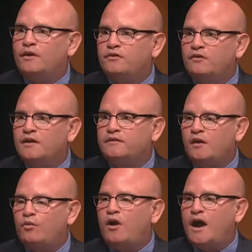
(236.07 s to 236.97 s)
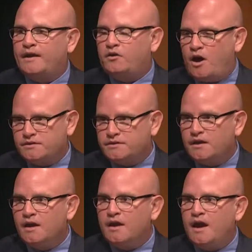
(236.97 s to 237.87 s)
when we do get there, we're high
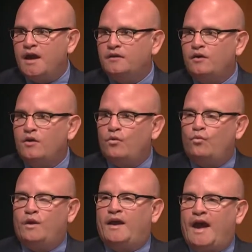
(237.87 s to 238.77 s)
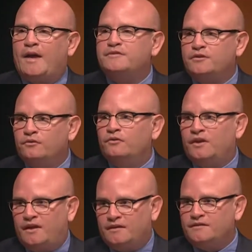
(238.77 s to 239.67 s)
cost. And we
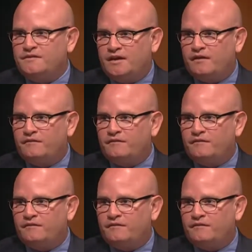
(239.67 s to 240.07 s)
absolutely need to see an